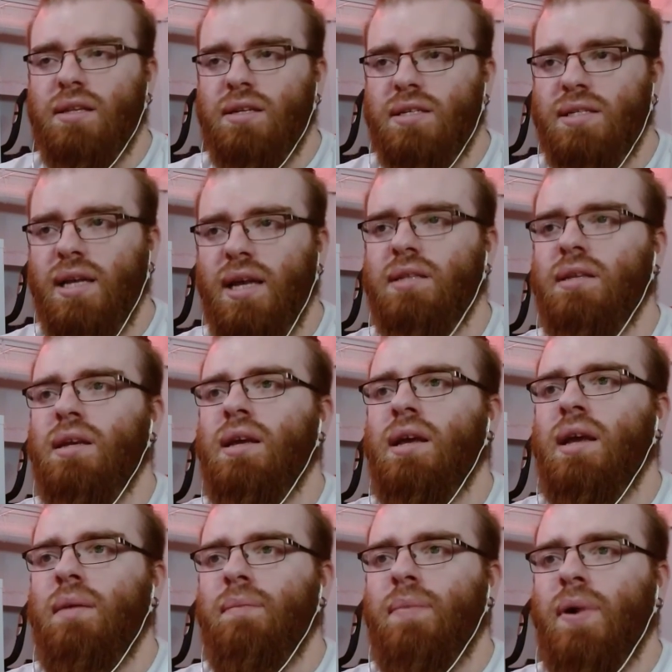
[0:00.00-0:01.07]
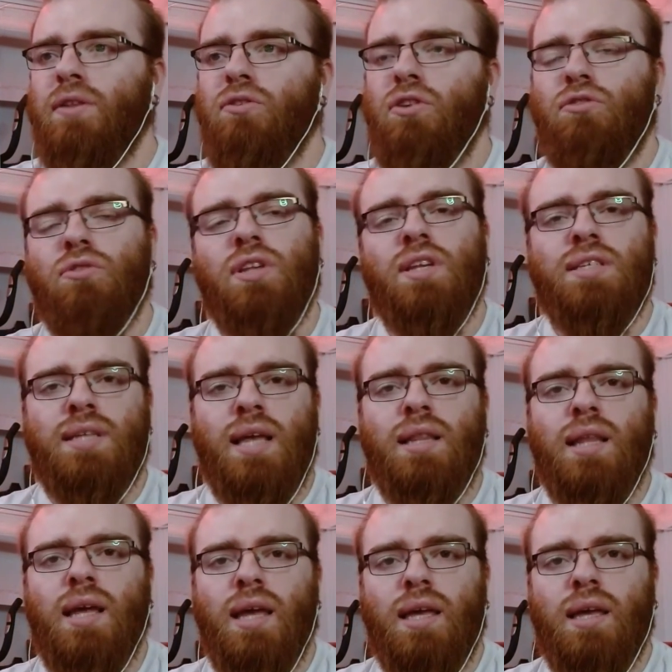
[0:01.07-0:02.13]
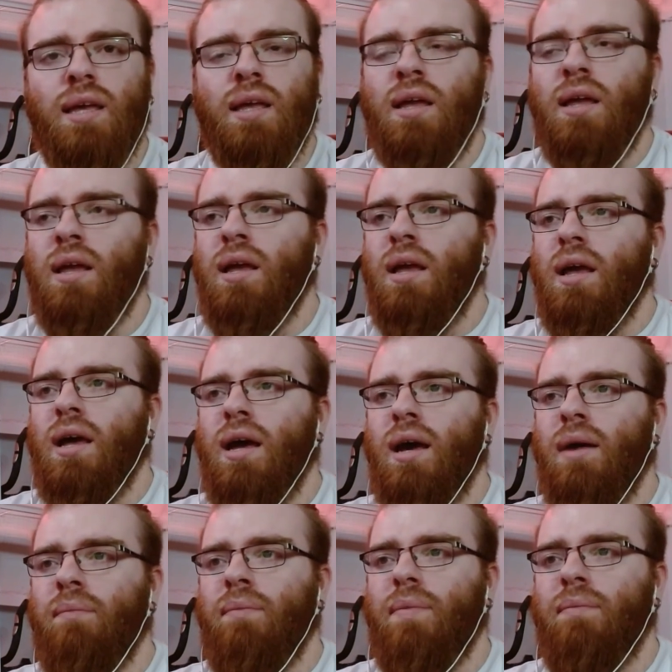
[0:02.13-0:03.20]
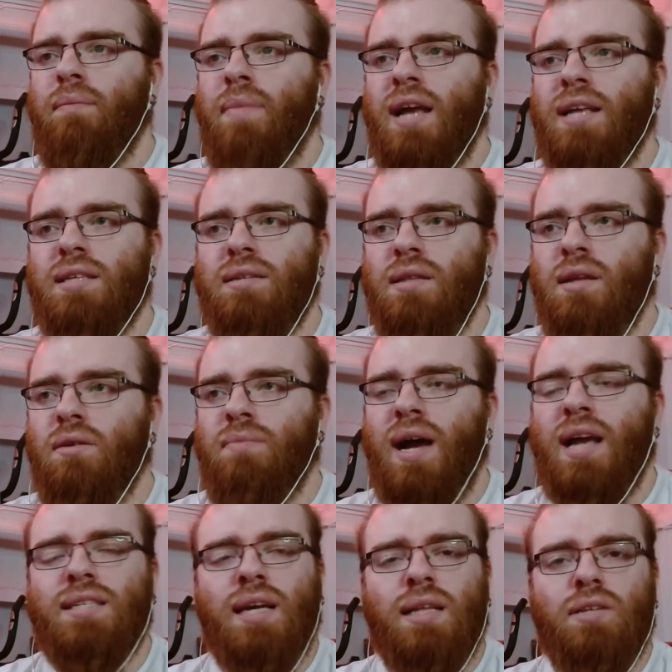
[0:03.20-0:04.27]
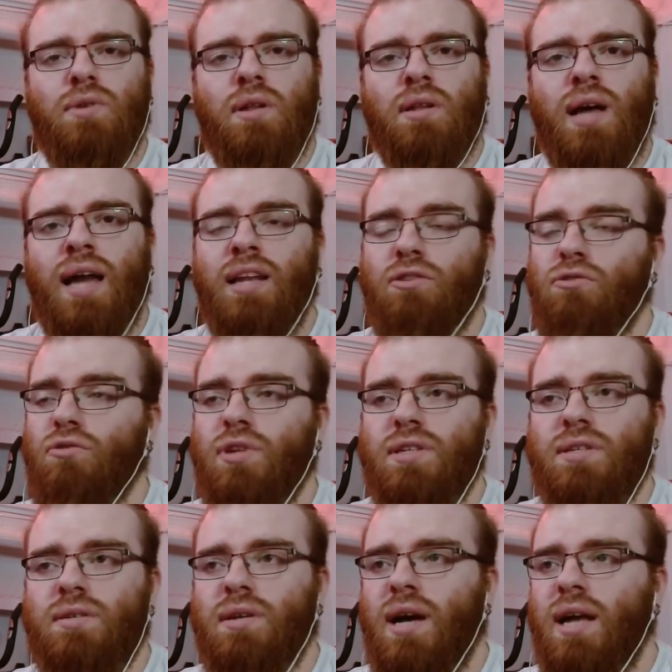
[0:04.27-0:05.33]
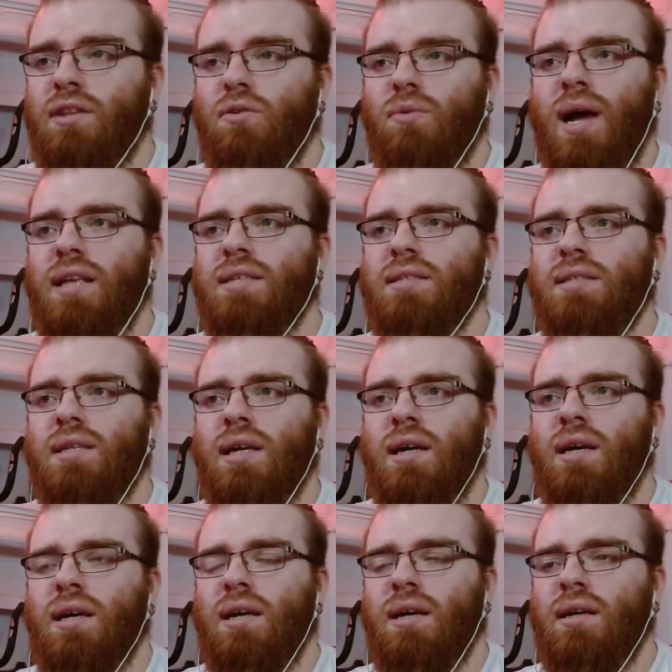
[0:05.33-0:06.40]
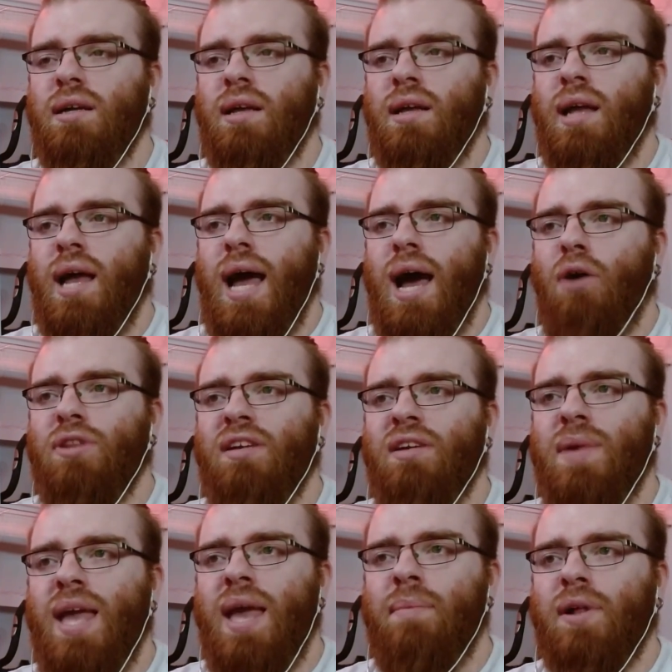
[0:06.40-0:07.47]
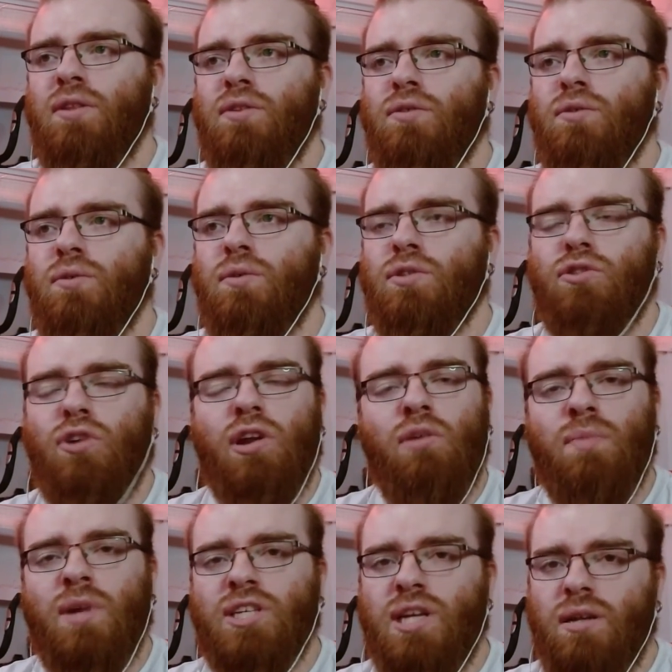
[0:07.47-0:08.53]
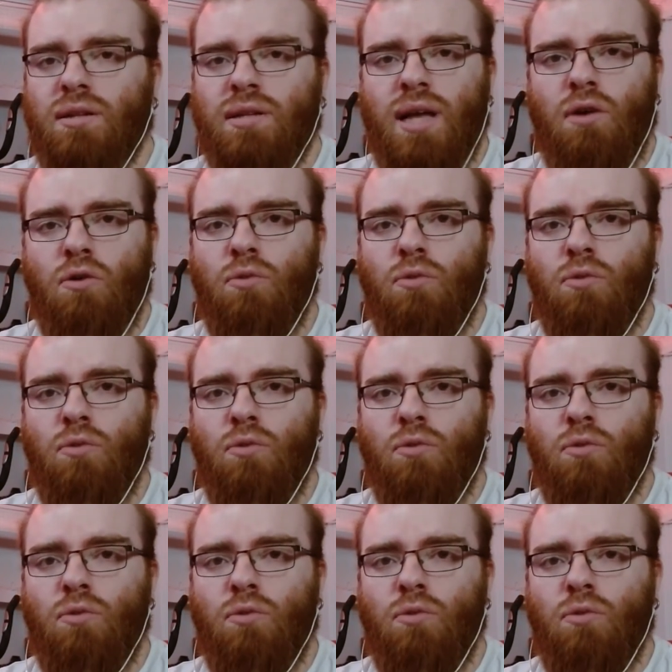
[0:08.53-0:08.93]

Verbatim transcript: I understand, but you need to understand, like, my side as well. I need to do this, otherwise I will never be able to sort out my channel.